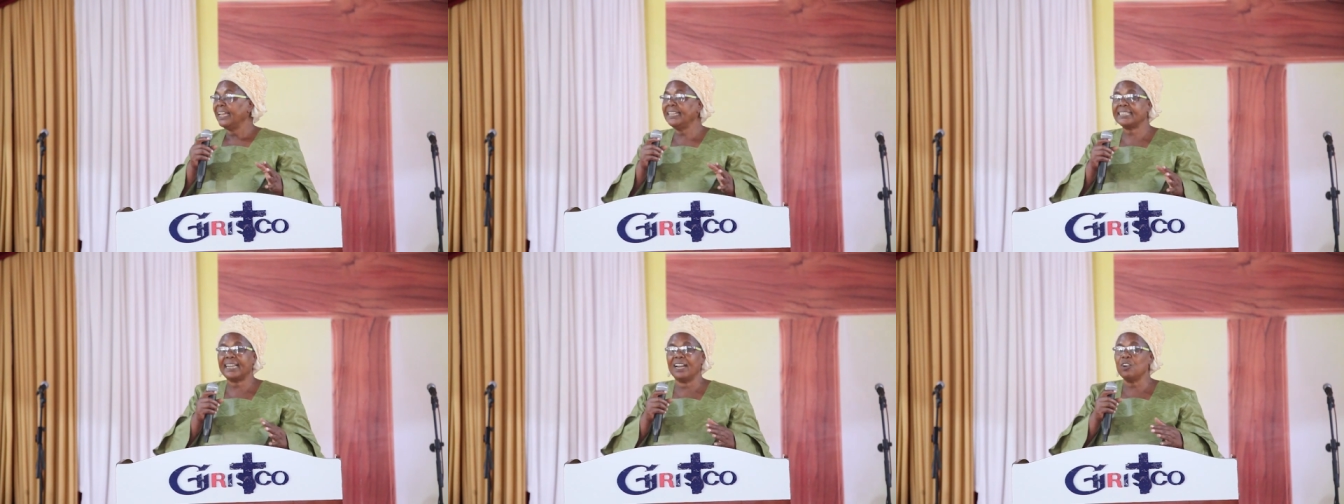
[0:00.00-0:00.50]

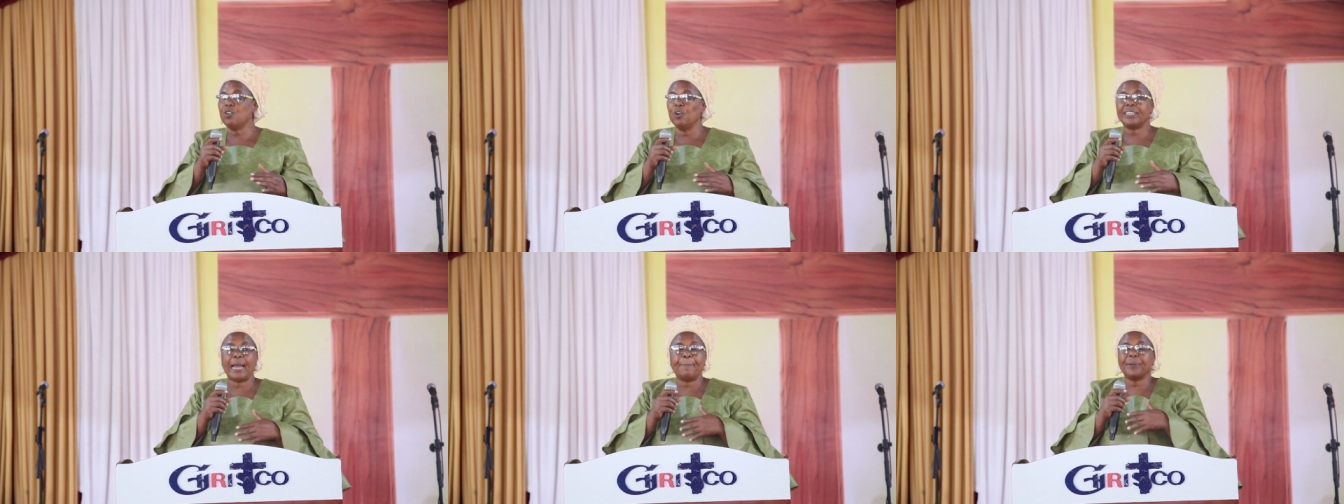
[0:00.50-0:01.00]
It
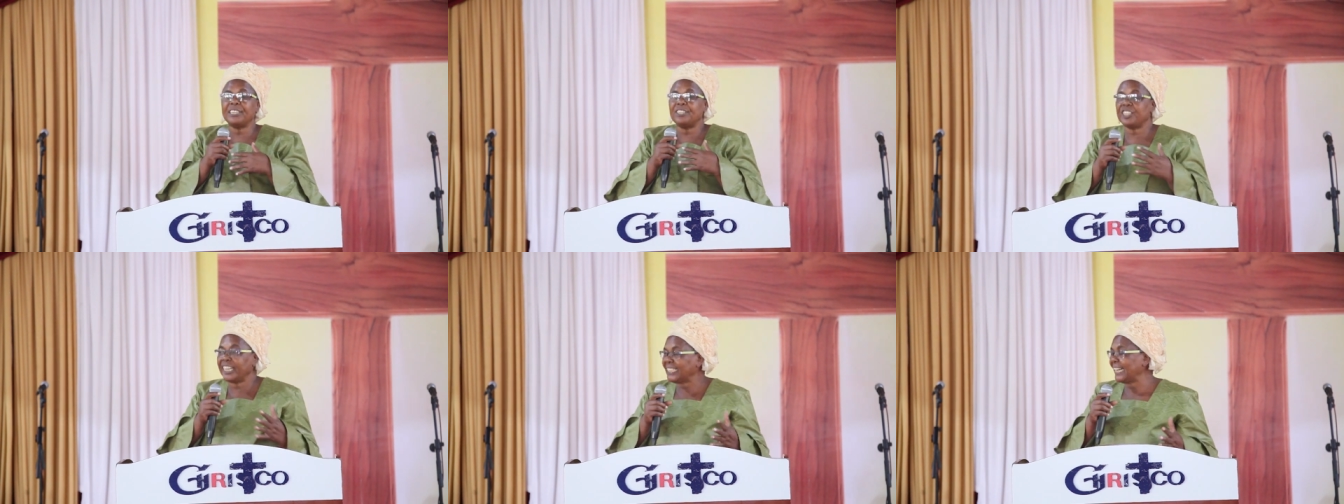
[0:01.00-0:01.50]
cannot
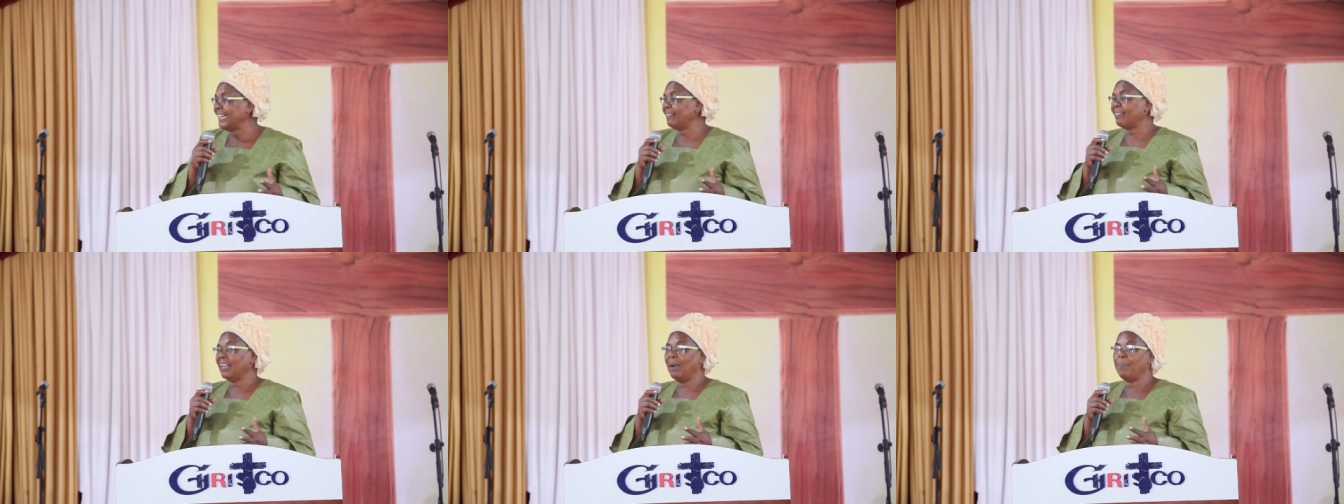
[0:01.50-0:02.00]
appreciate
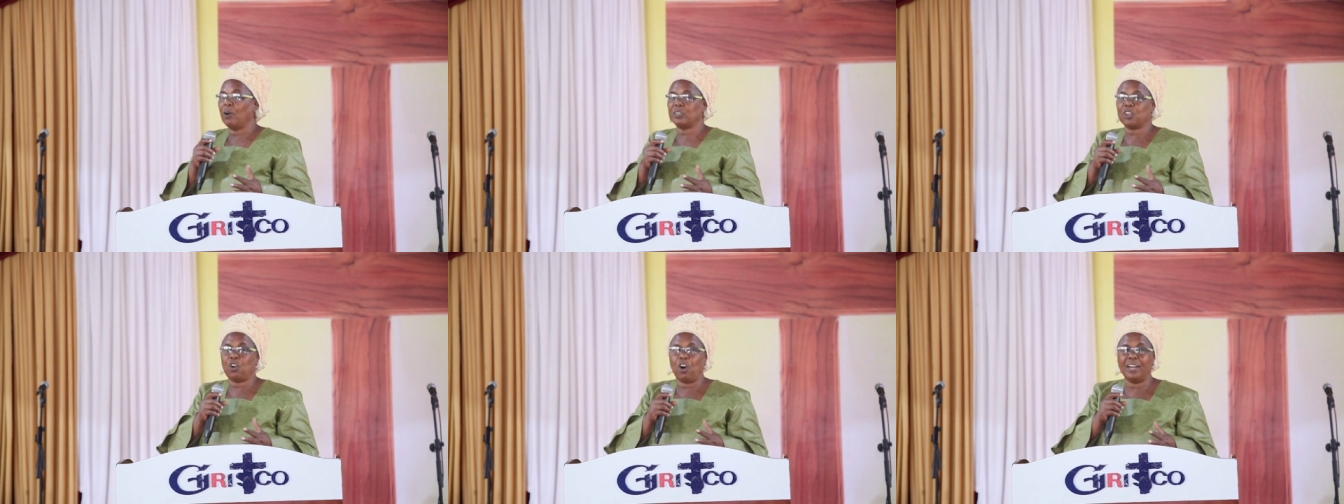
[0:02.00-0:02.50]
anything
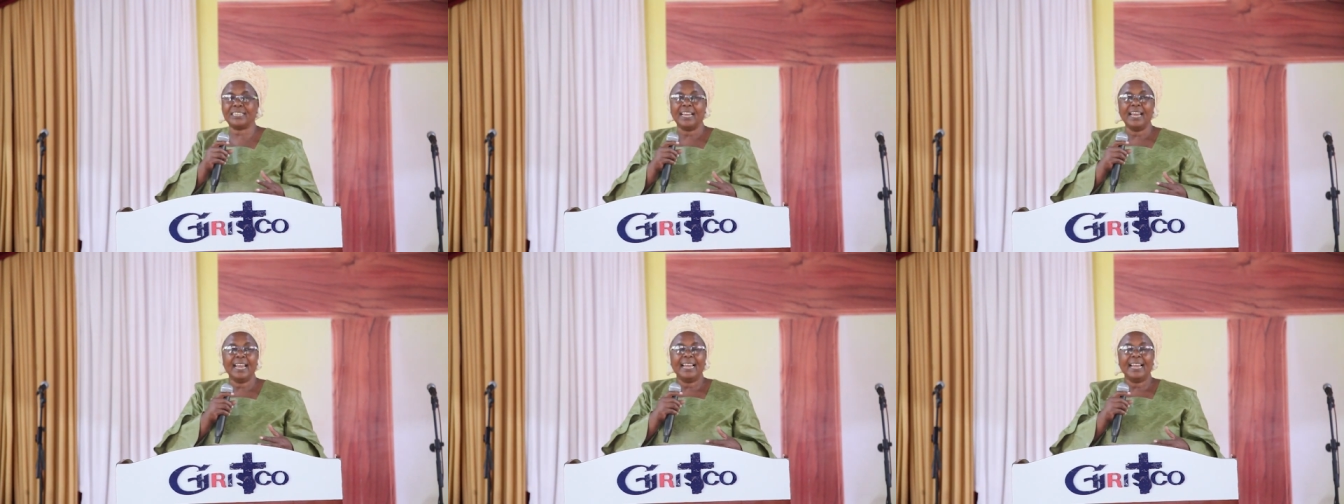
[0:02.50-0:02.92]
about God.